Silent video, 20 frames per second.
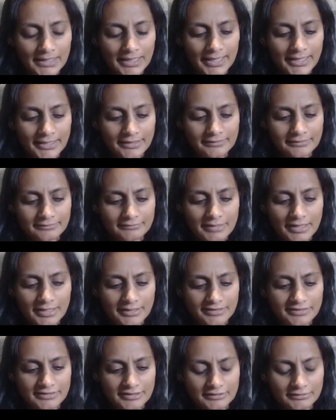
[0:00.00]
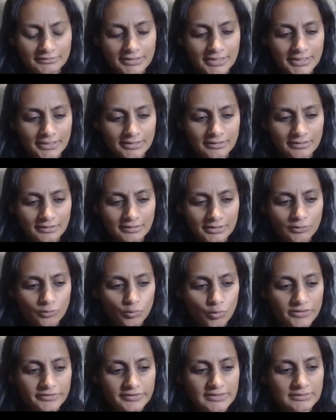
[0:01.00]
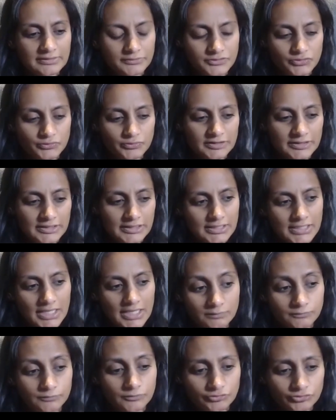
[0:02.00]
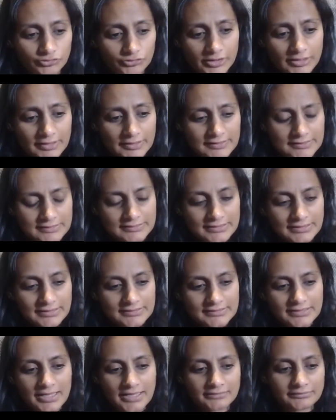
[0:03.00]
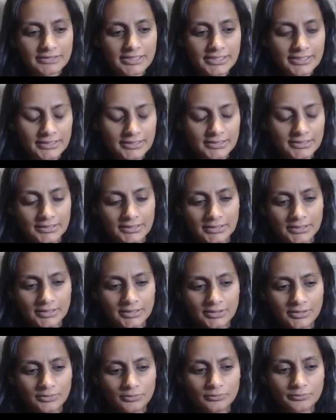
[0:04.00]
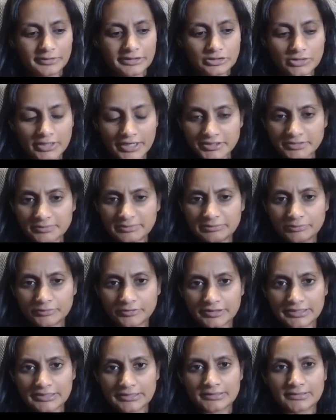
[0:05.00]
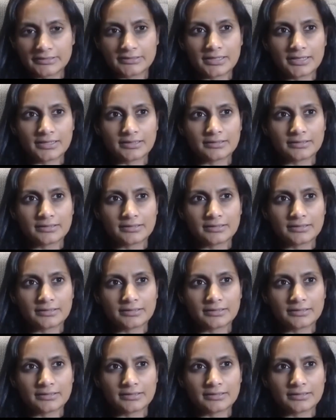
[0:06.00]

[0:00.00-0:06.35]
And I think like one thing that was really helpful for us is that like we tried to be pretty